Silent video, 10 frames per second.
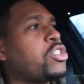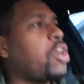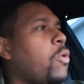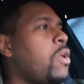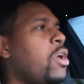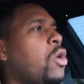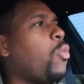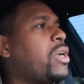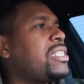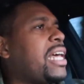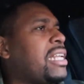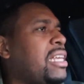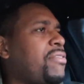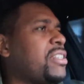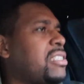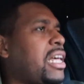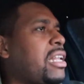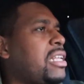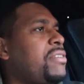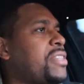So what does that leave us?
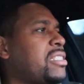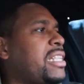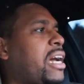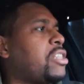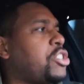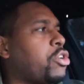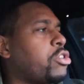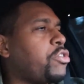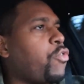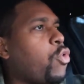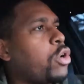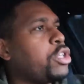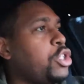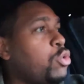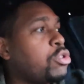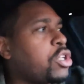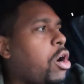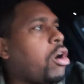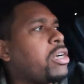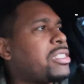That leaves us now to search for used
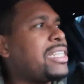cars.